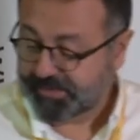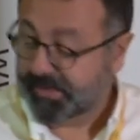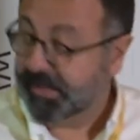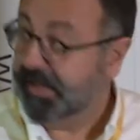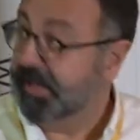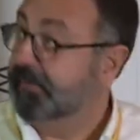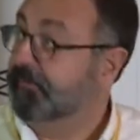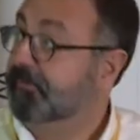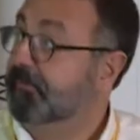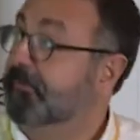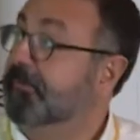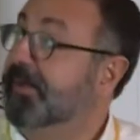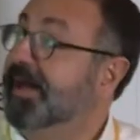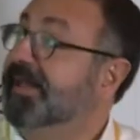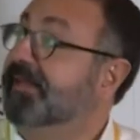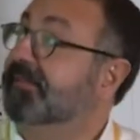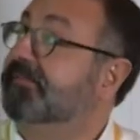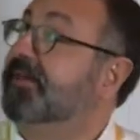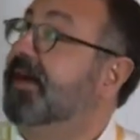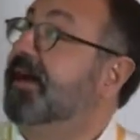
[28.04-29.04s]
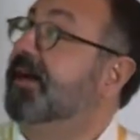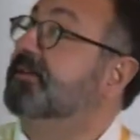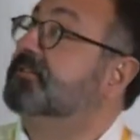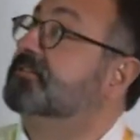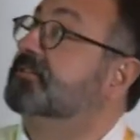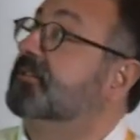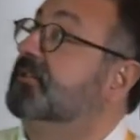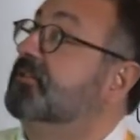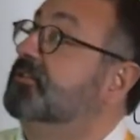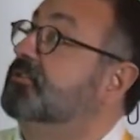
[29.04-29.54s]
My
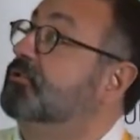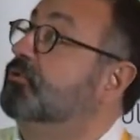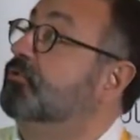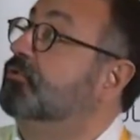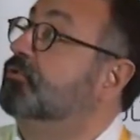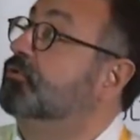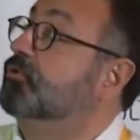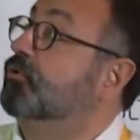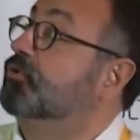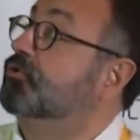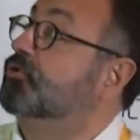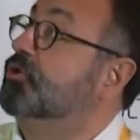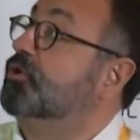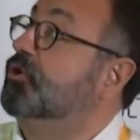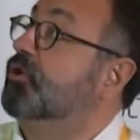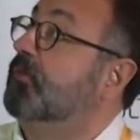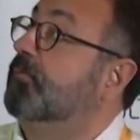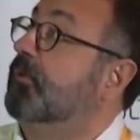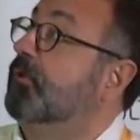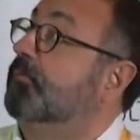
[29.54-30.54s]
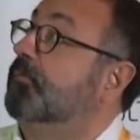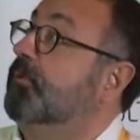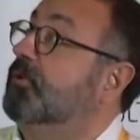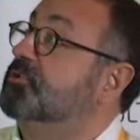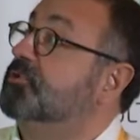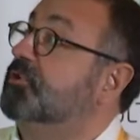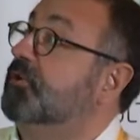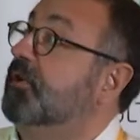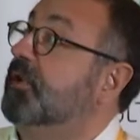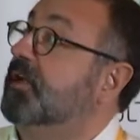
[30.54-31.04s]
task is to talk to you about
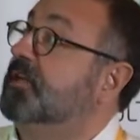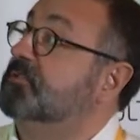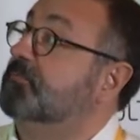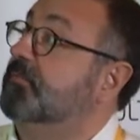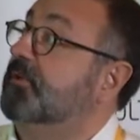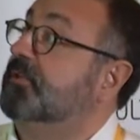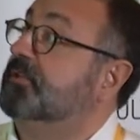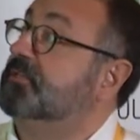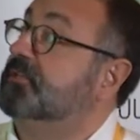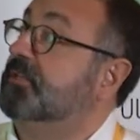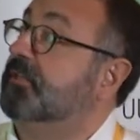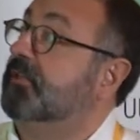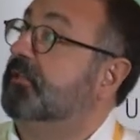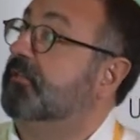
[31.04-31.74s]
personalized medicine